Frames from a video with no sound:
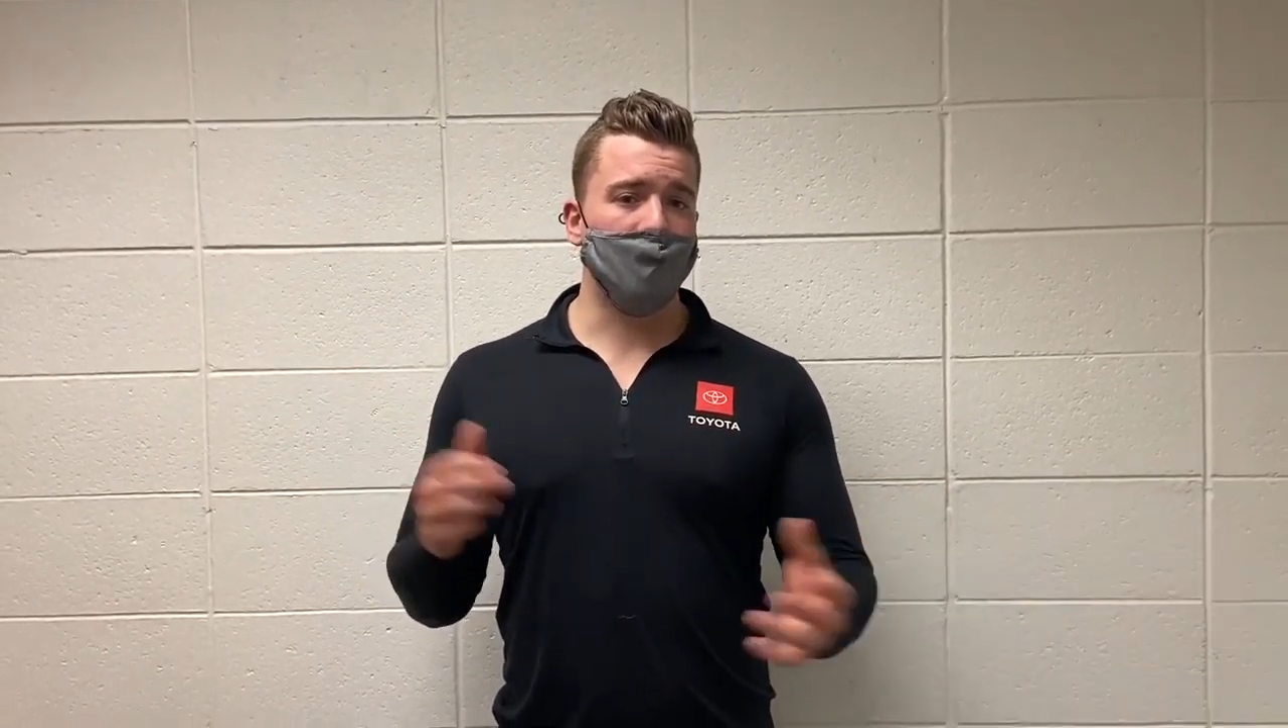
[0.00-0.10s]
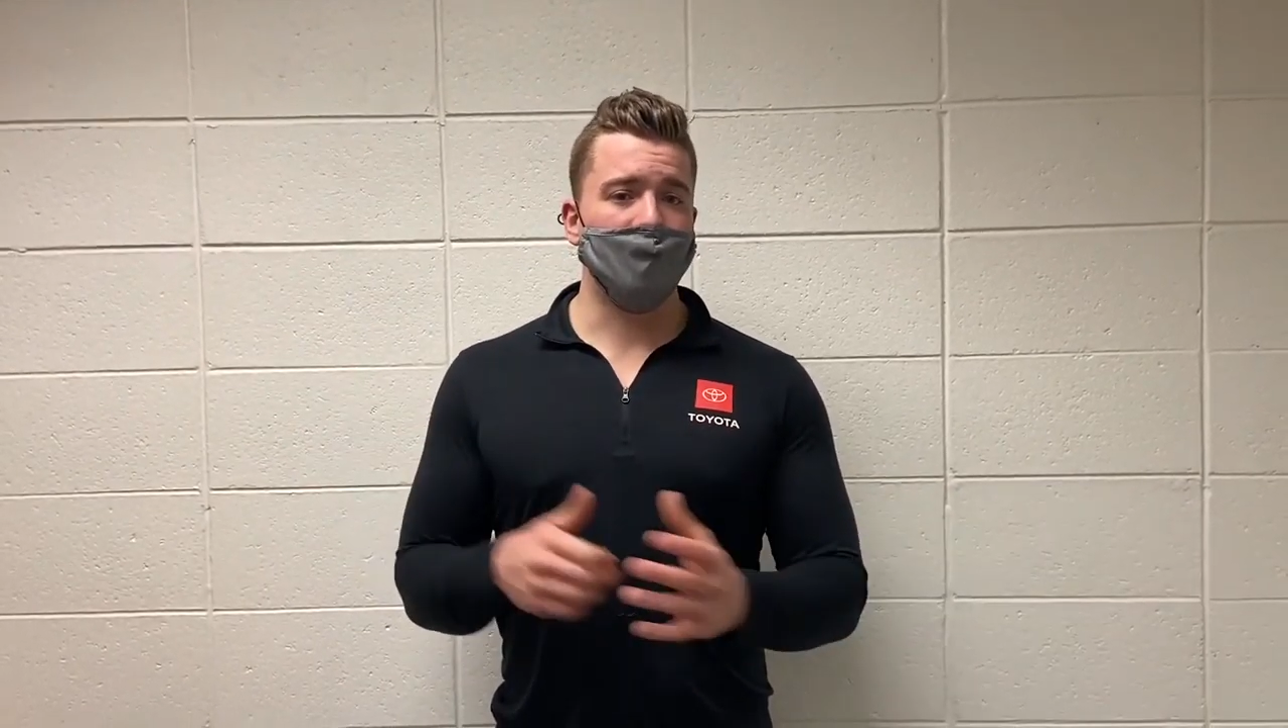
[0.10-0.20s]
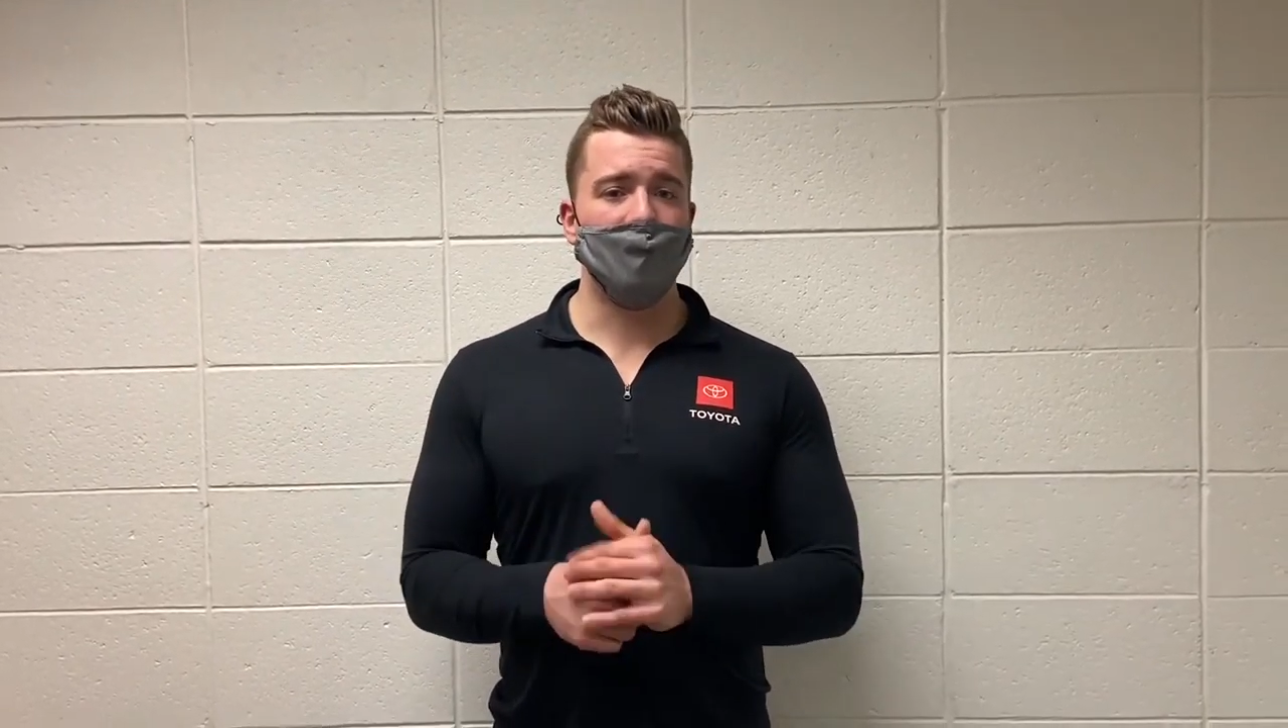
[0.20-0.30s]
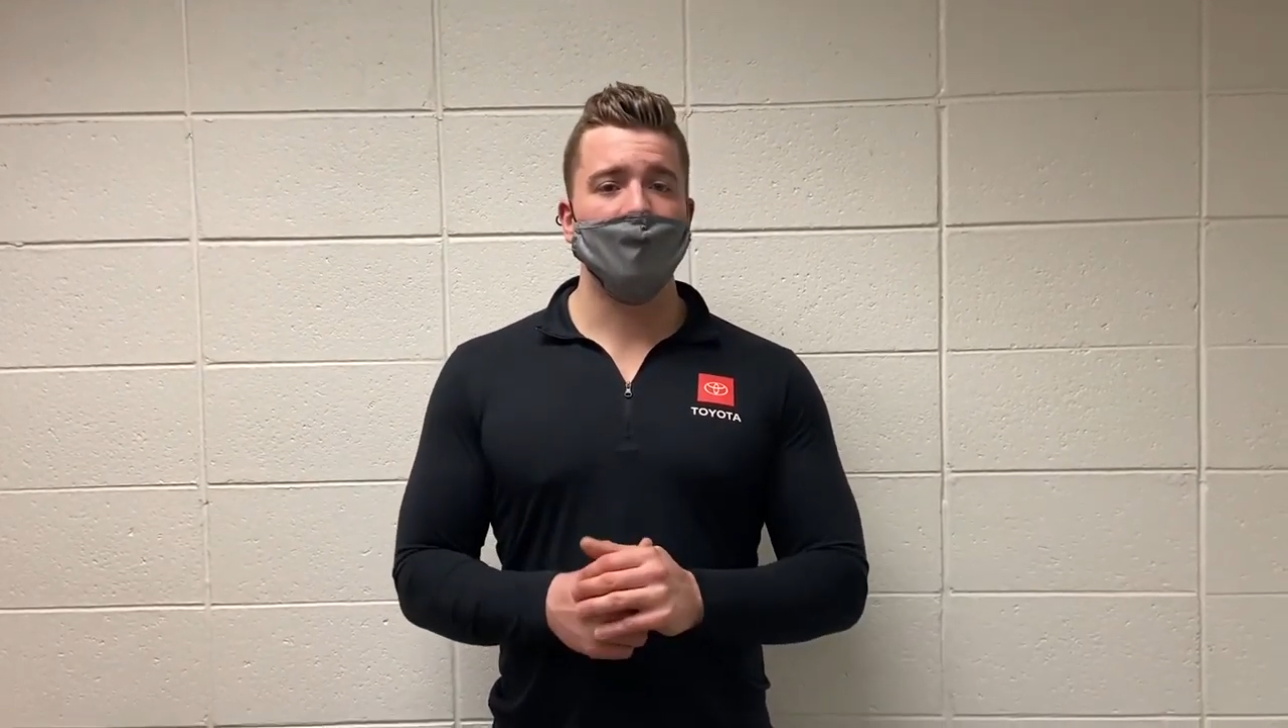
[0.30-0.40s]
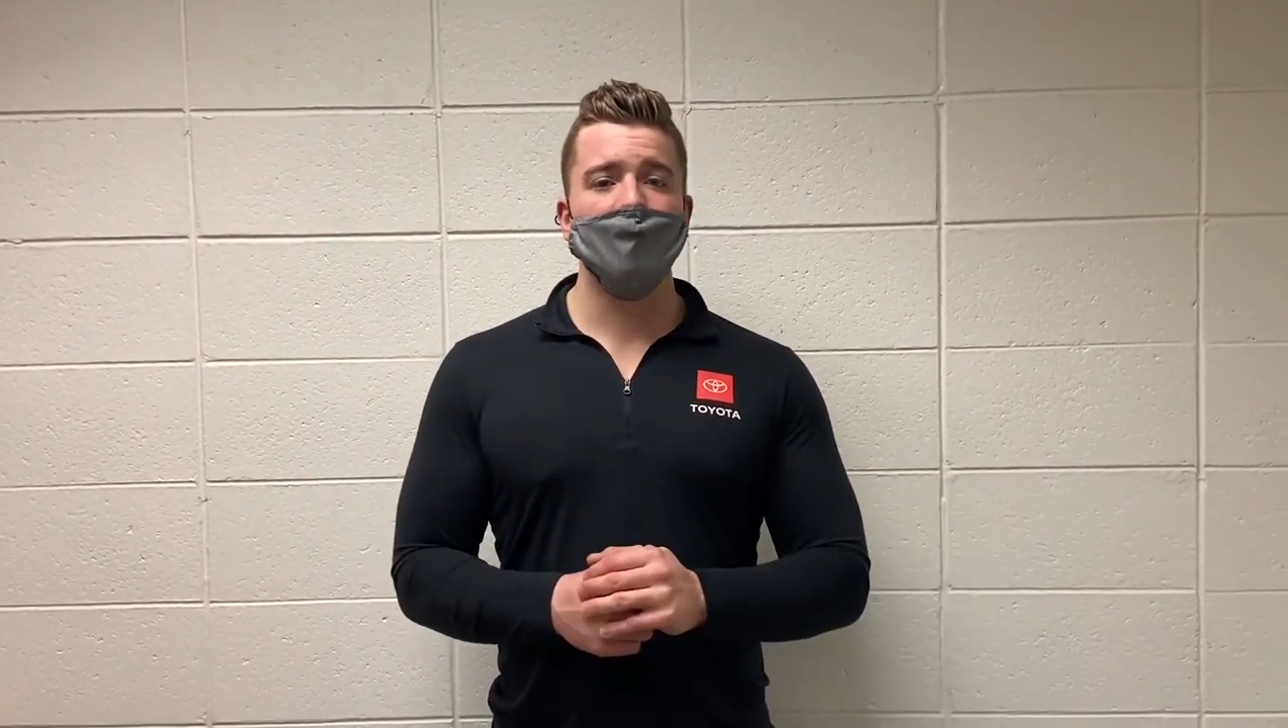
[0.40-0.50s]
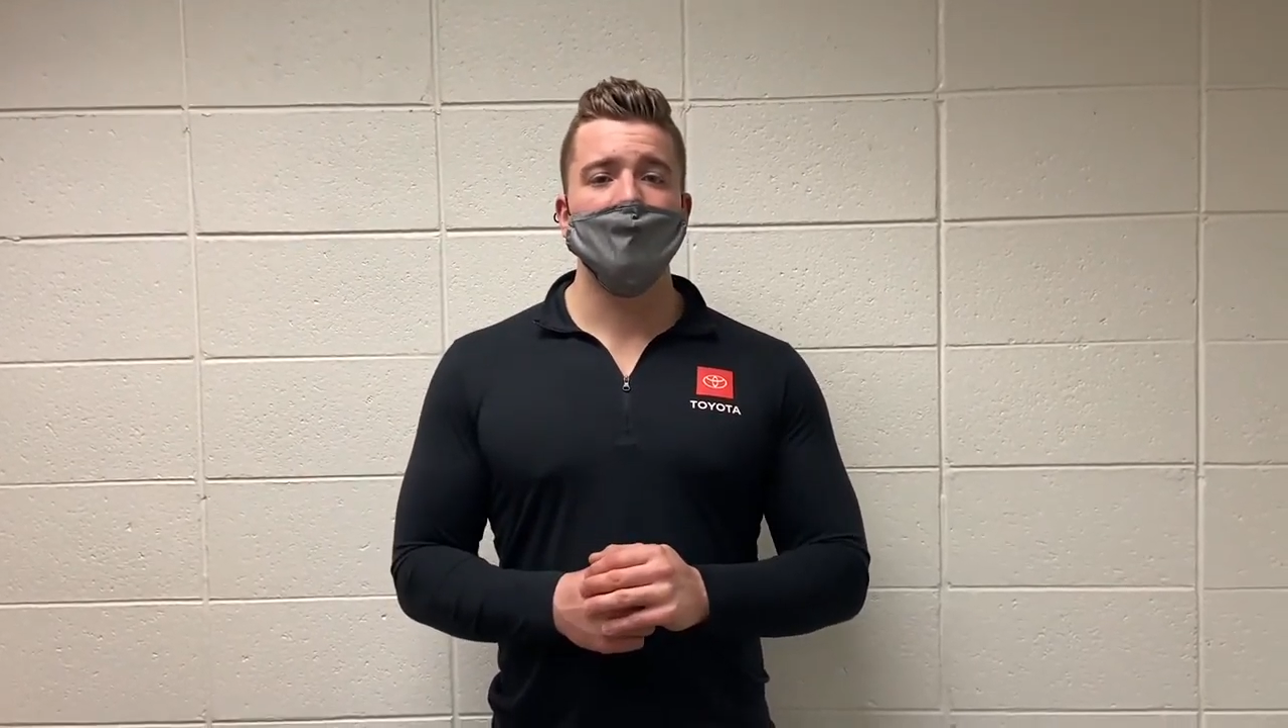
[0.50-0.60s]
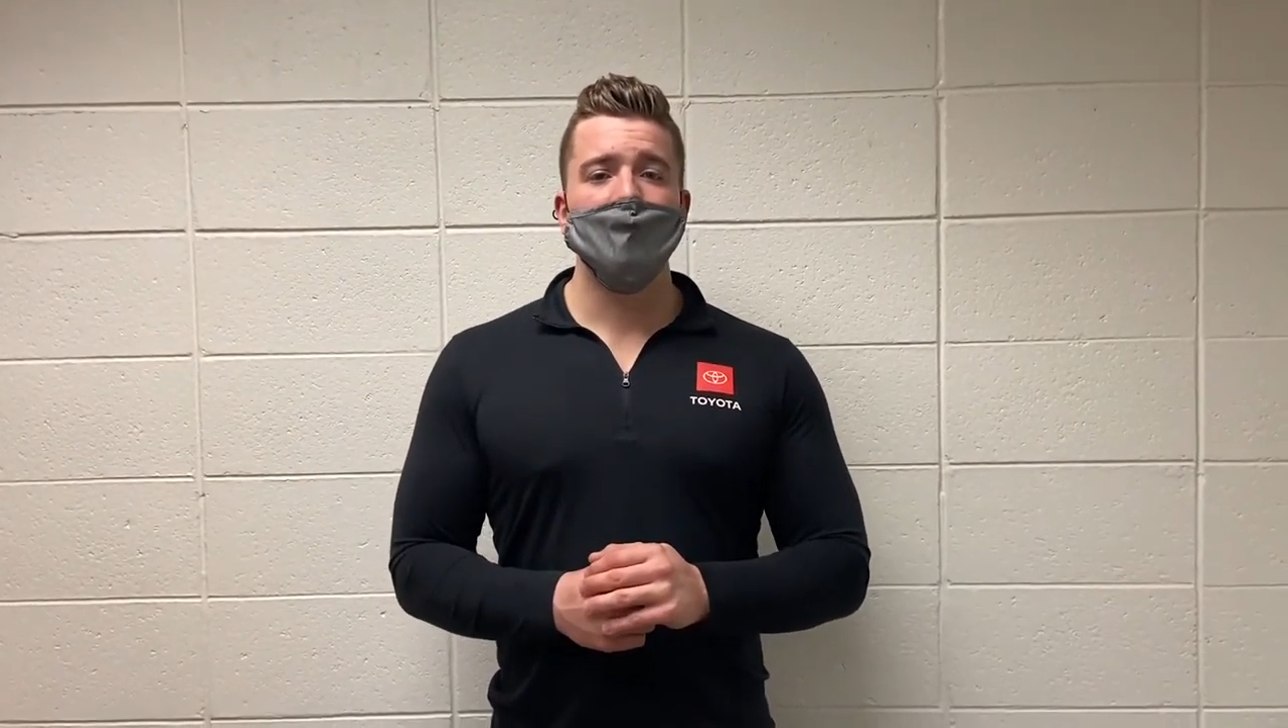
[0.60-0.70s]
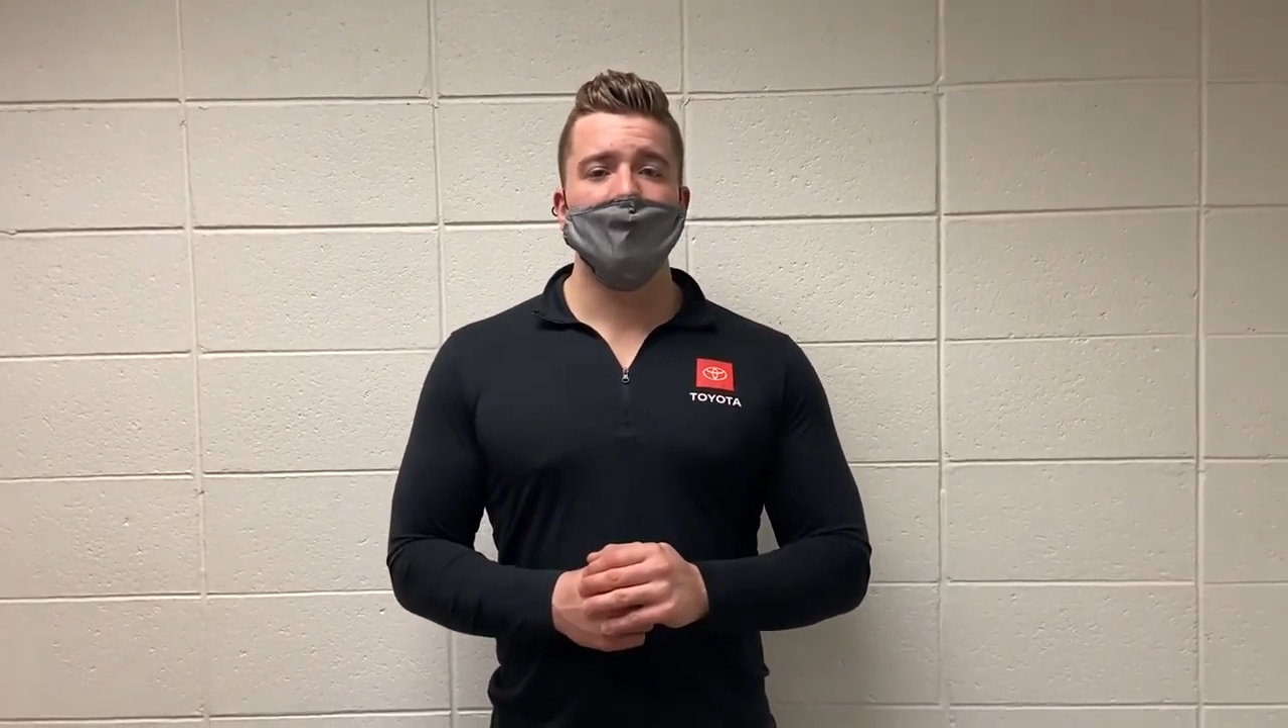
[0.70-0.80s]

right there